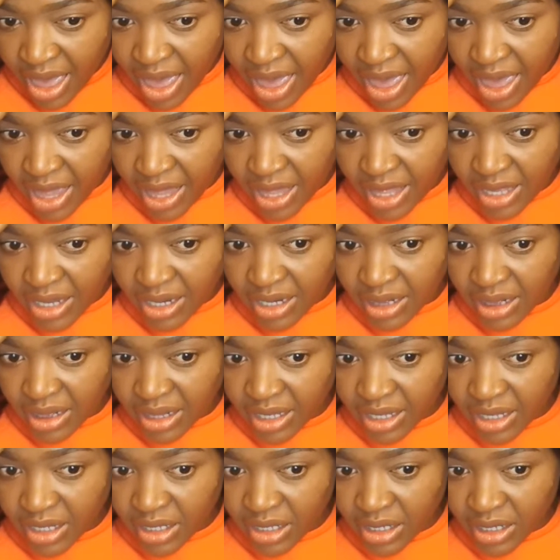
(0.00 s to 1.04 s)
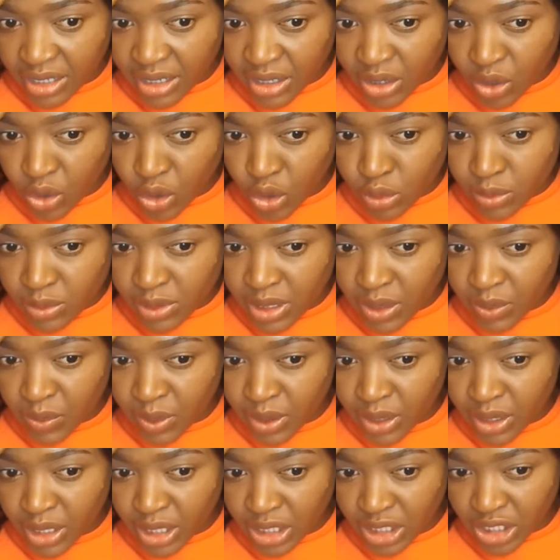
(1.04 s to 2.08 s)
And then in the hopes that you're
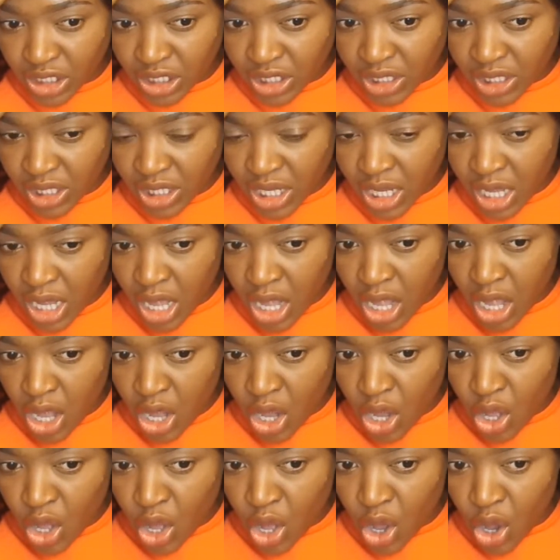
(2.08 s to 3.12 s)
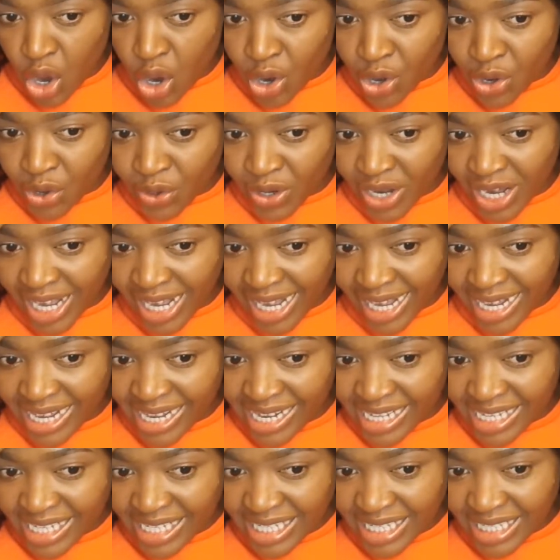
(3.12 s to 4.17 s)
gonna just
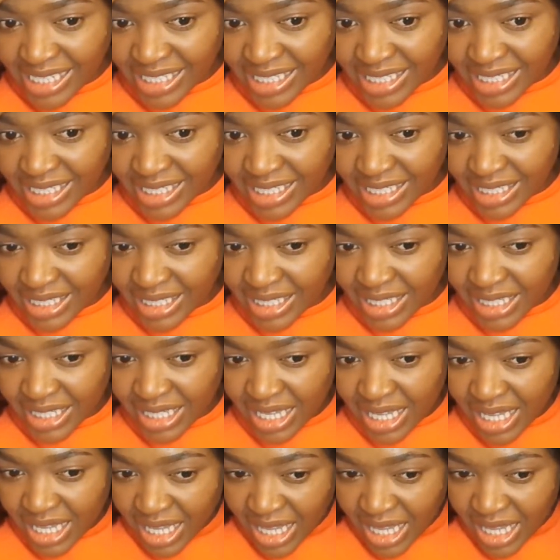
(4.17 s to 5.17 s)
release